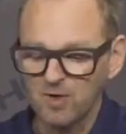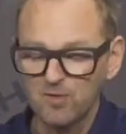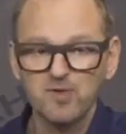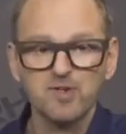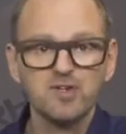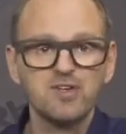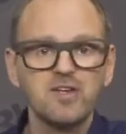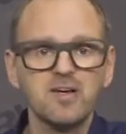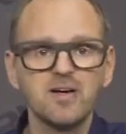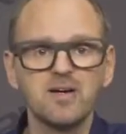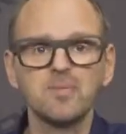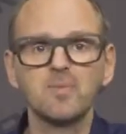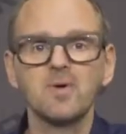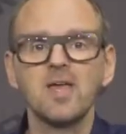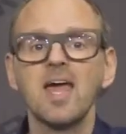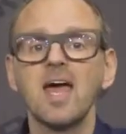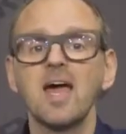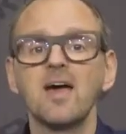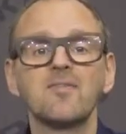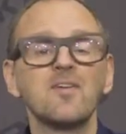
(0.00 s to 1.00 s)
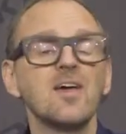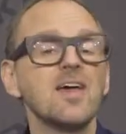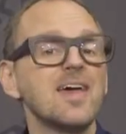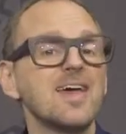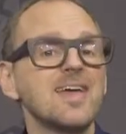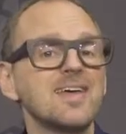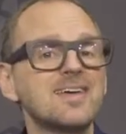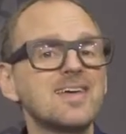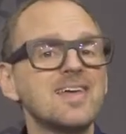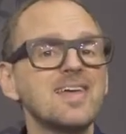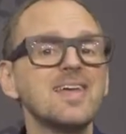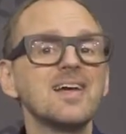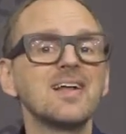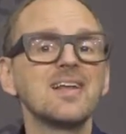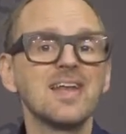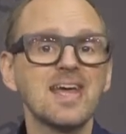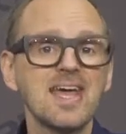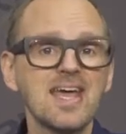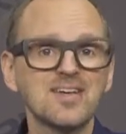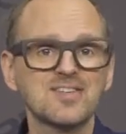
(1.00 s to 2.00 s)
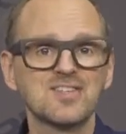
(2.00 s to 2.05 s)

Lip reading: over here we have a key layer